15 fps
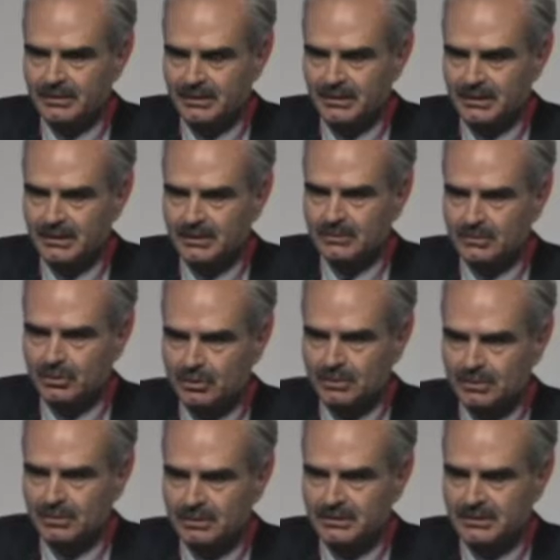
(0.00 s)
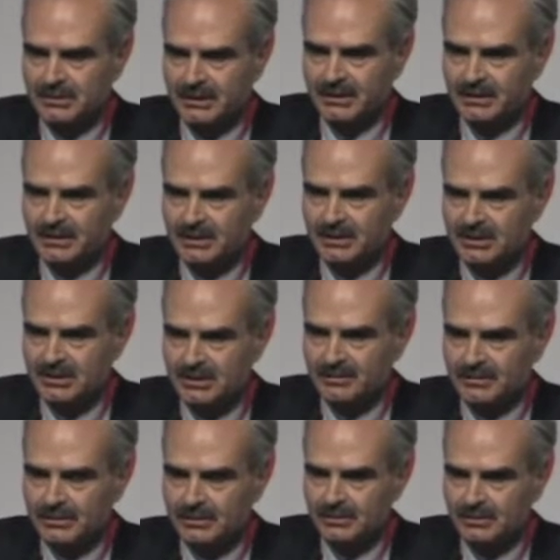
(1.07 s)
13 controls that
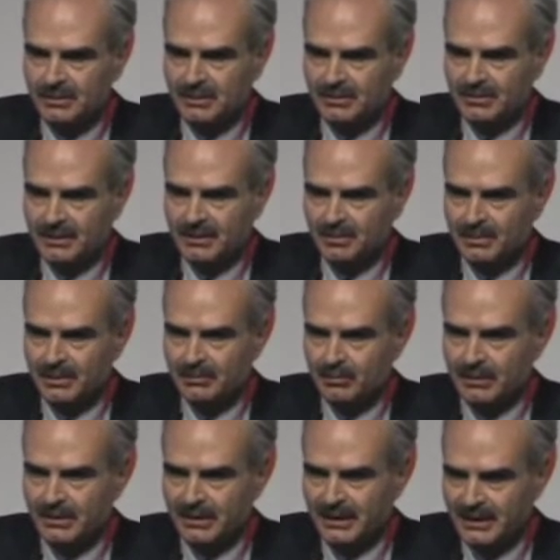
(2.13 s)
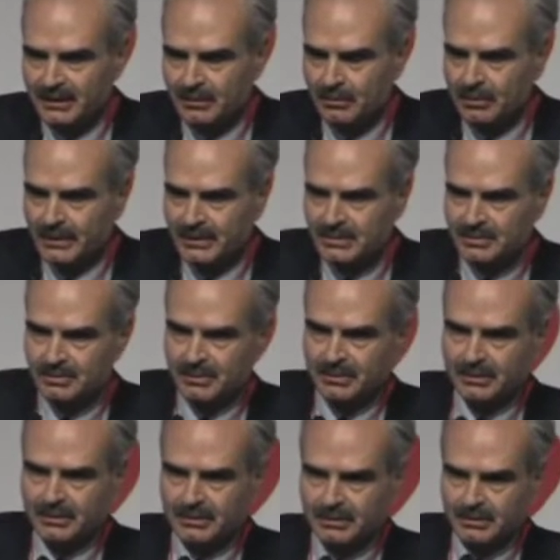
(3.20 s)
received no treatment but were otherwise
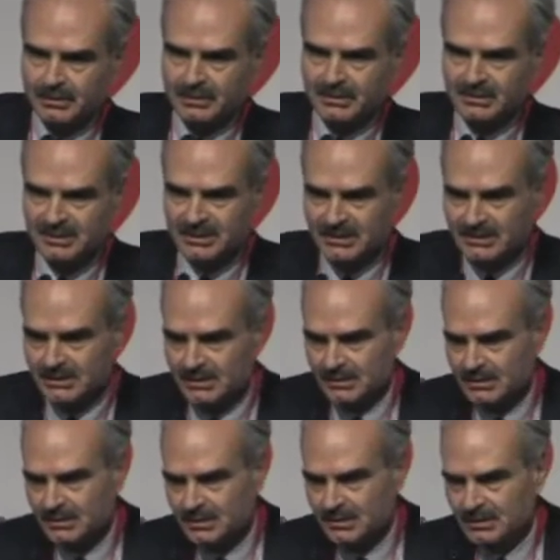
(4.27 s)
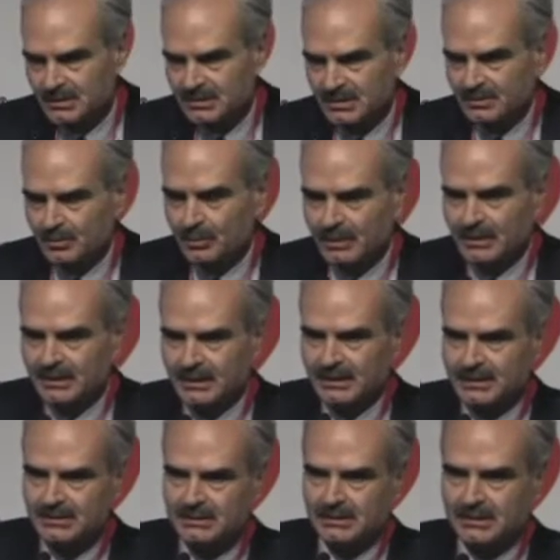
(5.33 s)
monitored just the same way
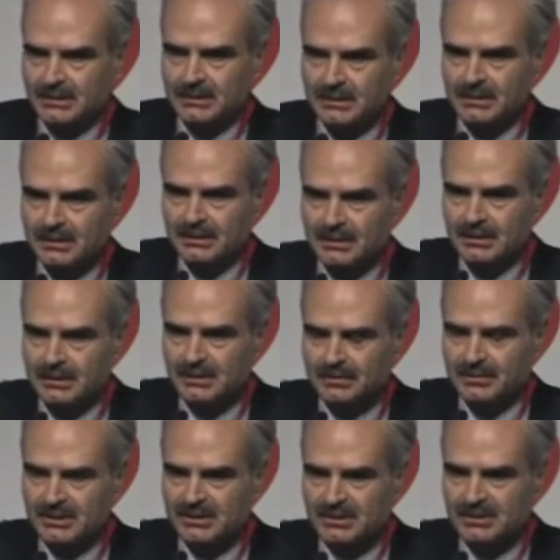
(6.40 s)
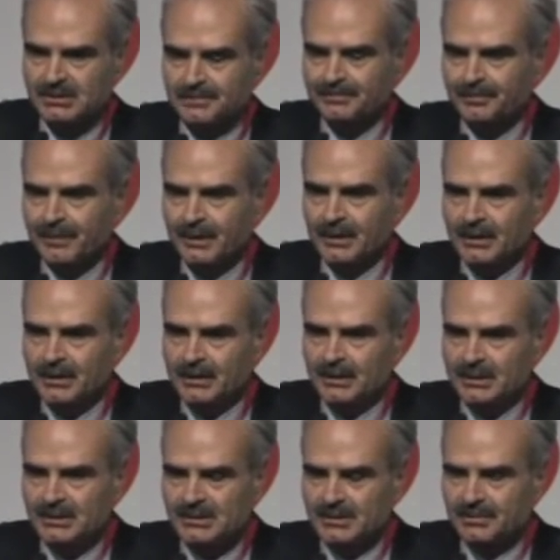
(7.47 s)
as the treated patients.
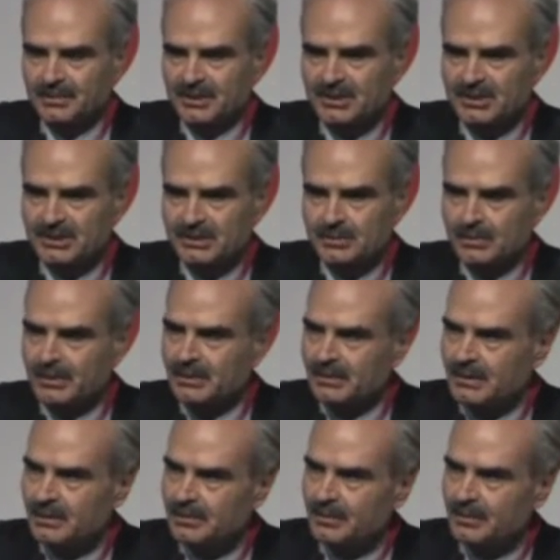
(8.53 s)
These are patients with